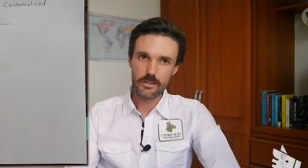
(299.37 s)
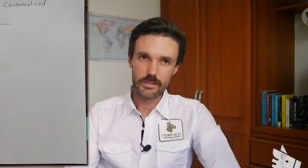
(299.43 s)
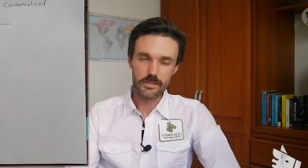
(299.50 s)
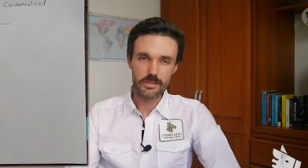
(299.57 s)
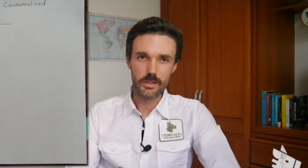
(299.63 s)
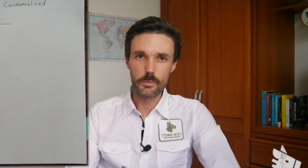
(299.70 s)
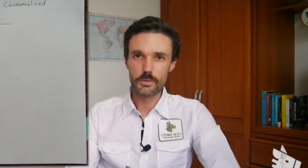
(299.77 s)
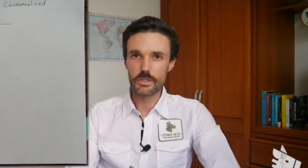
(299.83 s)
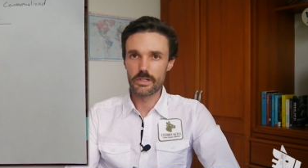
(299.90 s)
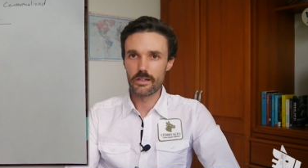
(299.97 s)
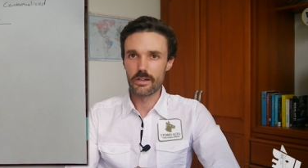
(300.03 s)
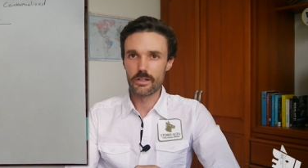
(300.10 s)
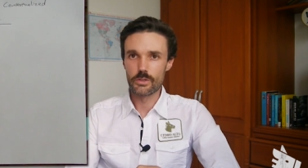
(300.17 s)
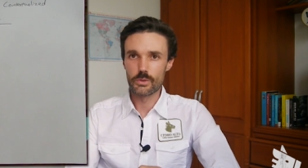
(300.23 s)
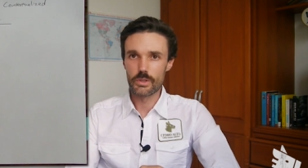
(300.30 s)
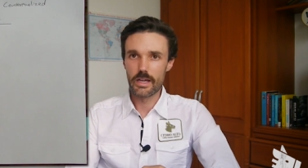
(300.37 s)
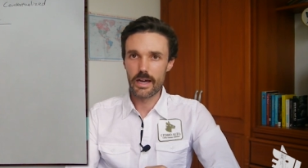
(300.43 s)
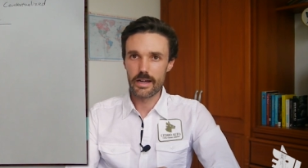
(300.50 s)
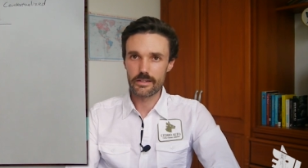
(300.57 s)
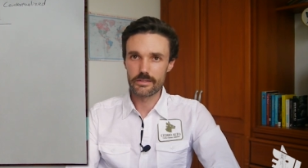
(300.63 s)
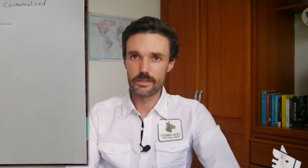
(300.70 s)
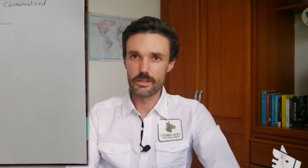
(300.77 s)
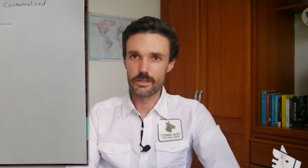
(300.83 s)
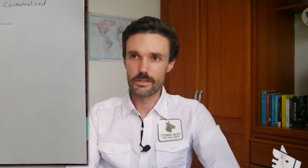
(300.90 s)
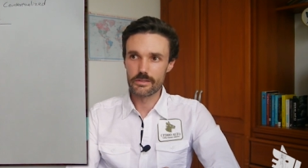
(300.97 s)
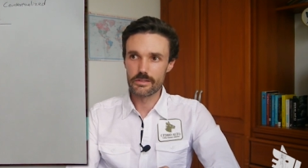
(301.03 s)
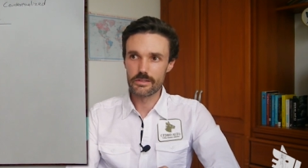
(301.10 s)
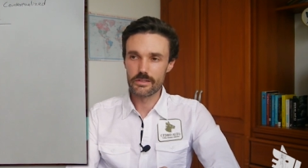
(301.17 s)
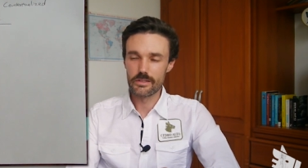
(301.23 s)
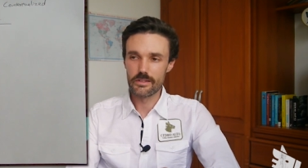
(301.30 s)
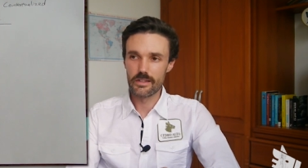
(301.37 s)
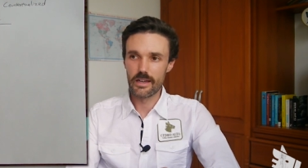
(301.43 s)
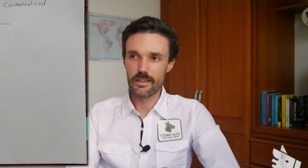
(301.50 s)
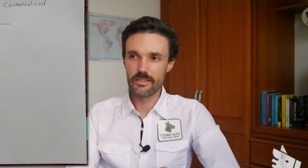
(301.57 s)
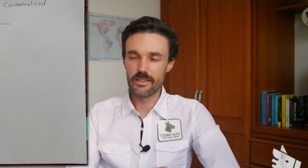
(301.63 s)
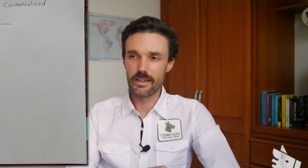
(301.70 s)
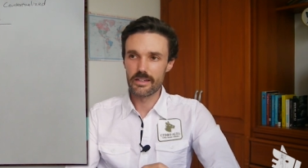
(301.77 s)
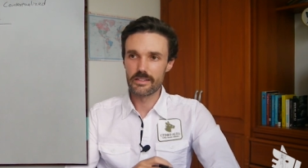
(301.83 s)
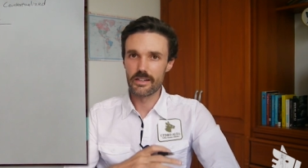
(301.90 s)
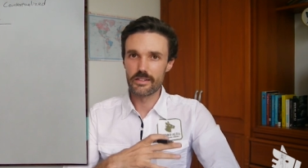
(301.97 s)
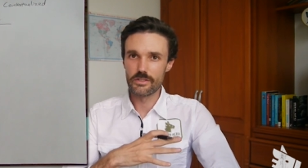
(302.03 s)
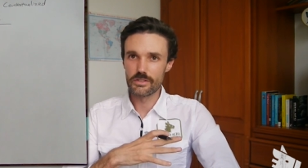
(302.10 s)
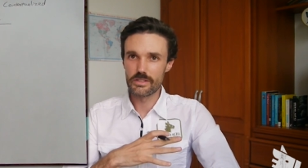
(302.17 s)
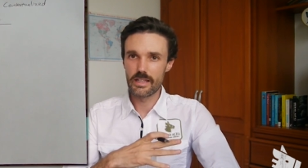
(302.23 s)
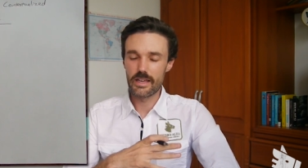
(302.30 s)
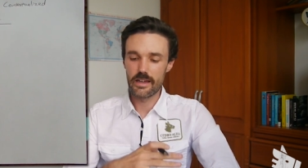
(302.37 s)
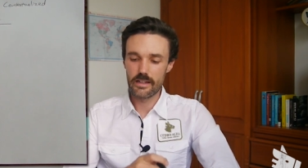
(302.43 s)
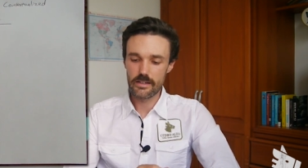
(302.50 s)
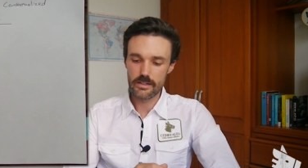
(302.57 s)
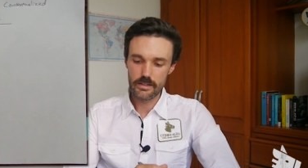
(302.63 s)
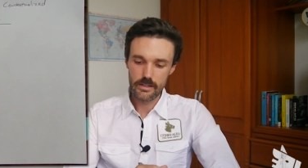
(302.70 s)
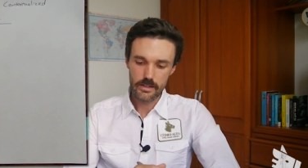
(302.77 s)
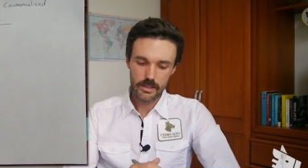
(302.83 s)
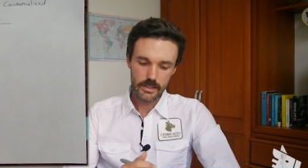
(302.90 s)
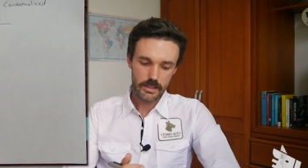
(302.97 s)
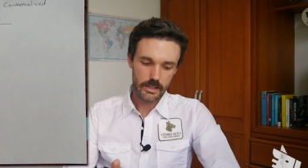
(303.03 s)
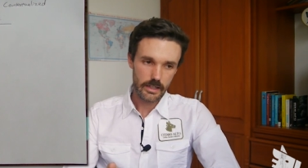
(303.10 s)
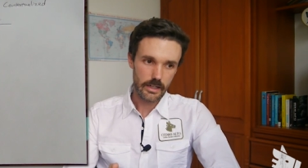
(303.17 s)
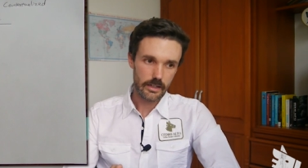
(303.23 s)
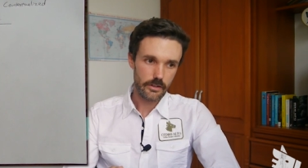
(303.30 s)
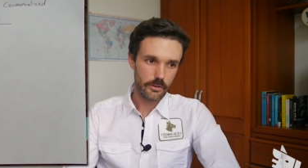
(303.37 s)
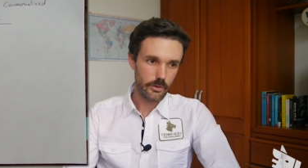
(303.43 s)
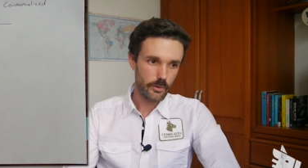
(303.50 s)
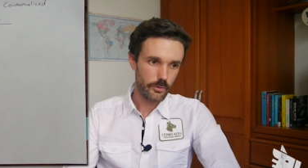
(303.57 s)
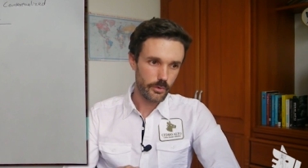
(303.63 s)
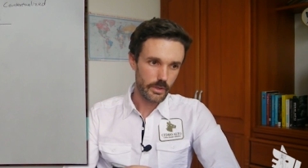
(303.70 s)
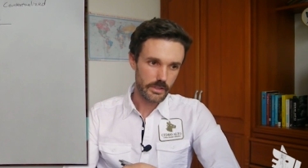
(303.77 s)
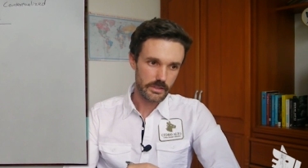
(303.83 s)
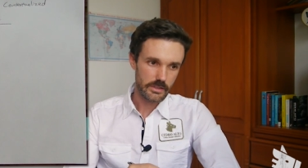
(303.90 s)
consumption country actors that they can understand. For